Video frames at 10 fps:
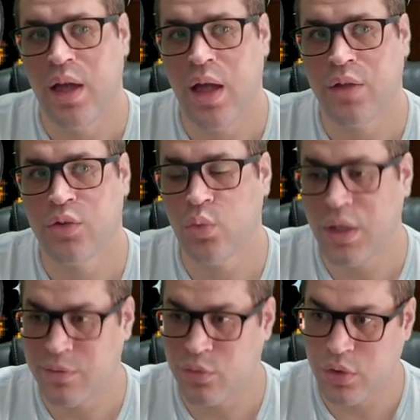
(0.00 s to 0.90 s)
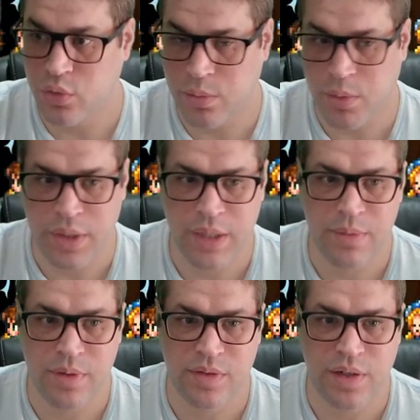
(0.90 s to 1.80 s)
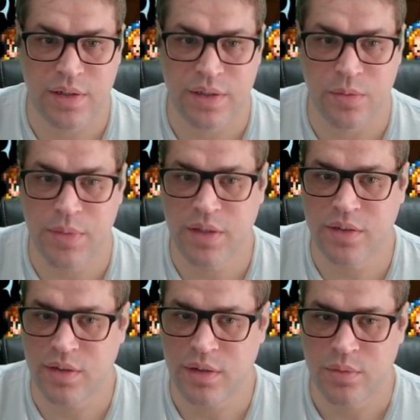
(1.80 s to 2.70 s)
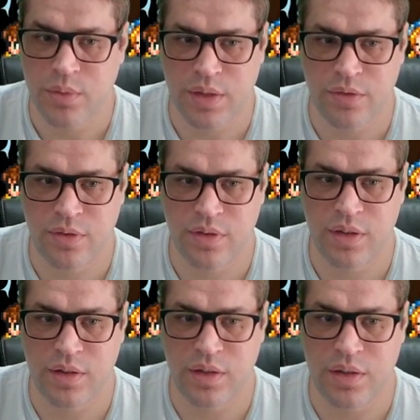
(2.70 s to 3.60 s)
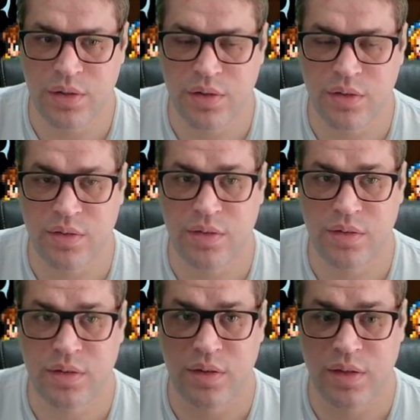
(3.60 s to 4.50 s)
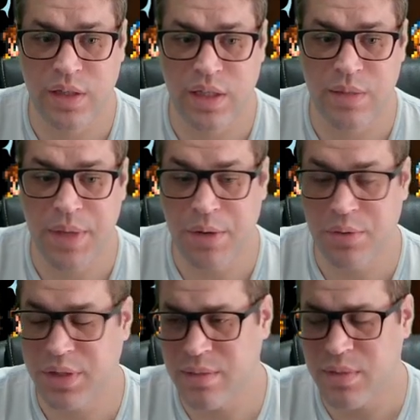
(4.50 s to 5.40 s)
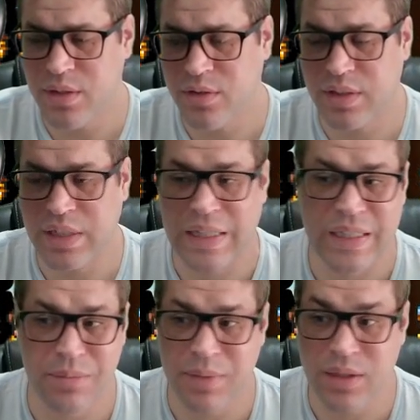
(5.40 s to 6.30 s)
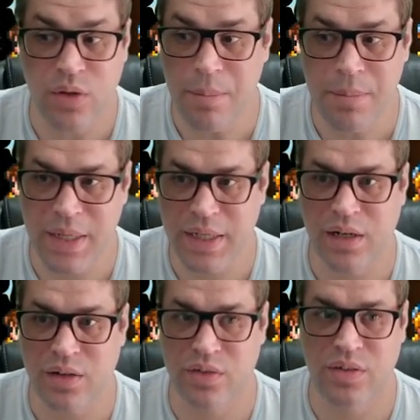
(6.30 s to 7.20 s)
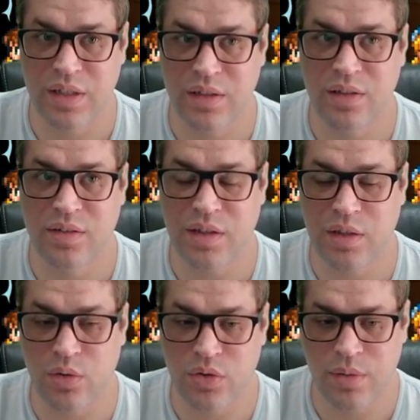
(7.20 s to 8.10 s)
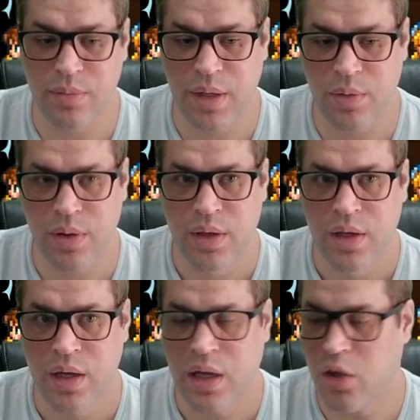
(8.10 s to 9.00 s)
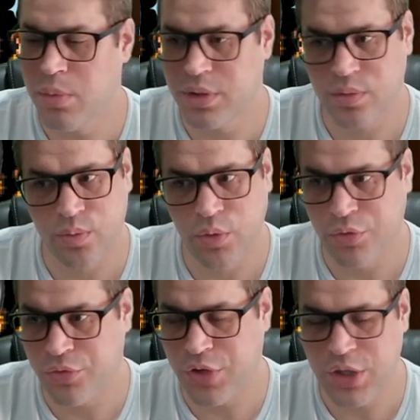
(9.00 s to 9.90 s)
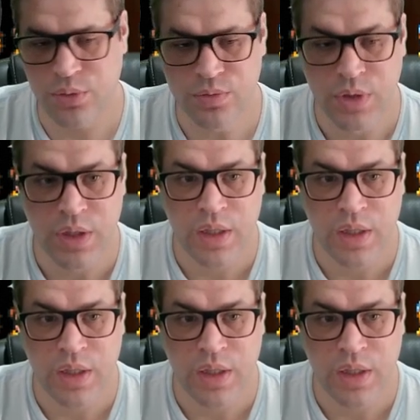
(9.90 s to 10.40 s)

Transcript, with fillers: uh, two waves with normal enemies, they are a little mixed. We can see it here. This is the Chimera They can be instant killed, but not many characters can instant kill this Chimera. Albert will fail.